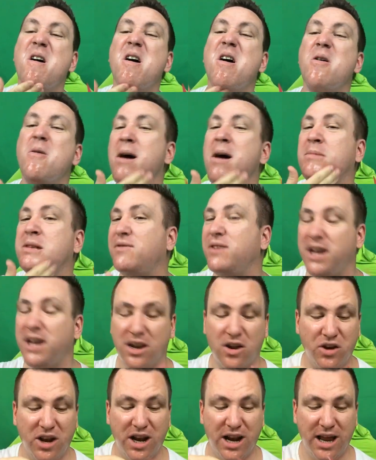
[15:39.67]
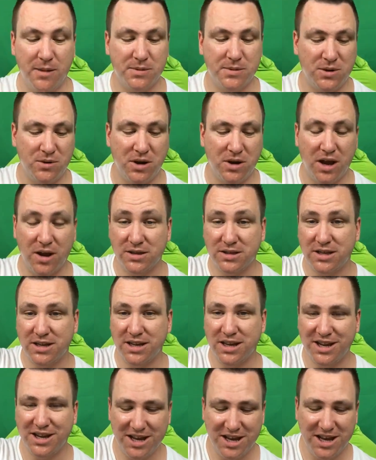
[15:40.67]
What happens if you get it on your lips? Who knows?
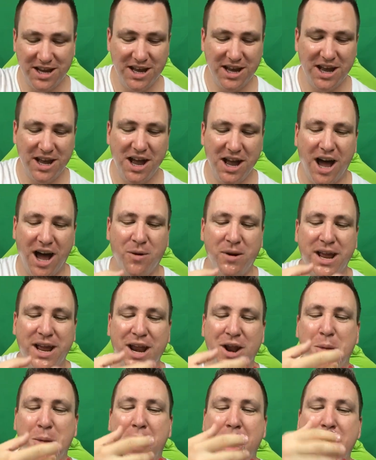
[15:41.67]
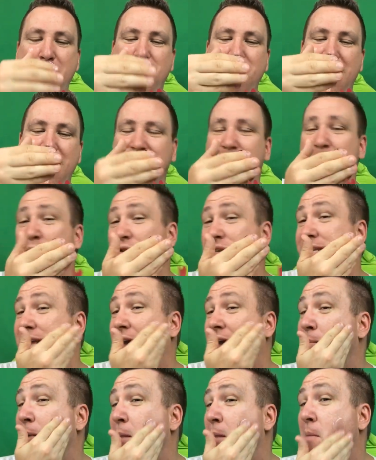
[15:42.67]
I don't want to get it on my eyebrows. I'm more scared
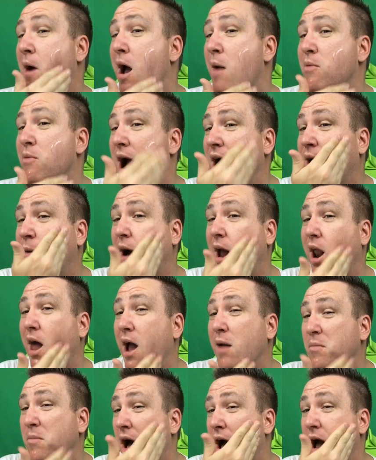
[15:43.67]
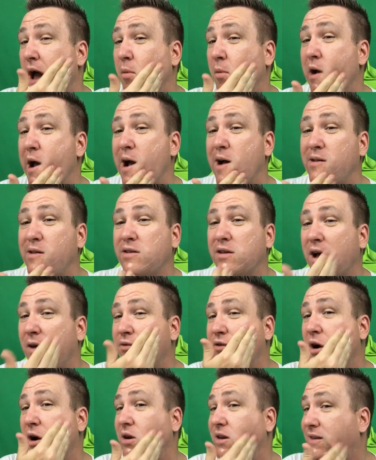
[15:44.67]
about my eyebrows. I quite like my eyebrows. I've
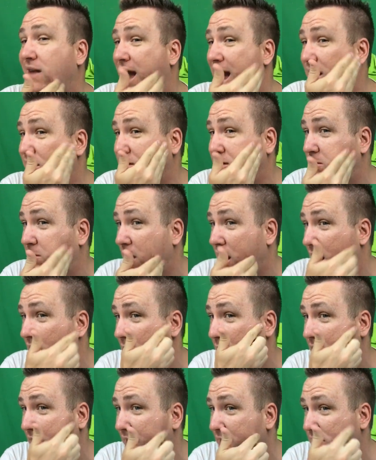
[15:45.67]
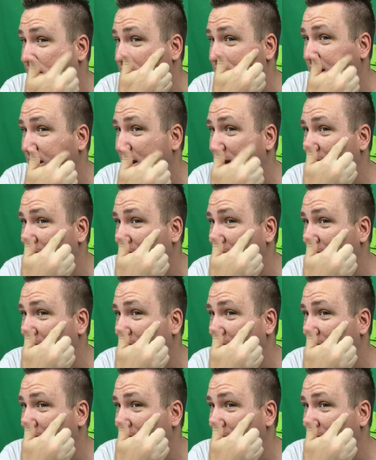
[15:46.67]
grown attached to my eyebrows.